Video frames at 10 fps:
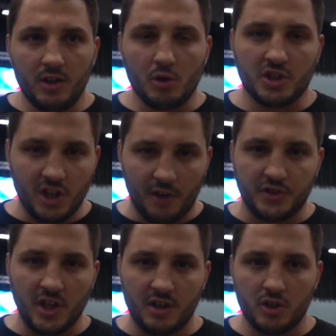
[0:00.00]
you're
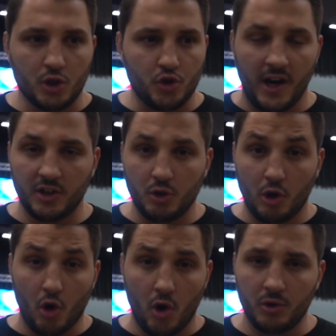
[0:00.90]
self-centered, you're trying to
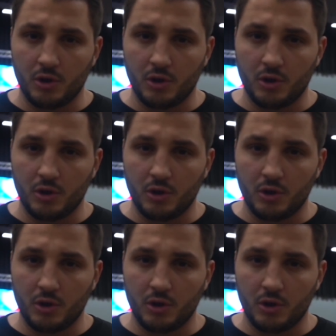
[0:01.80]
grow,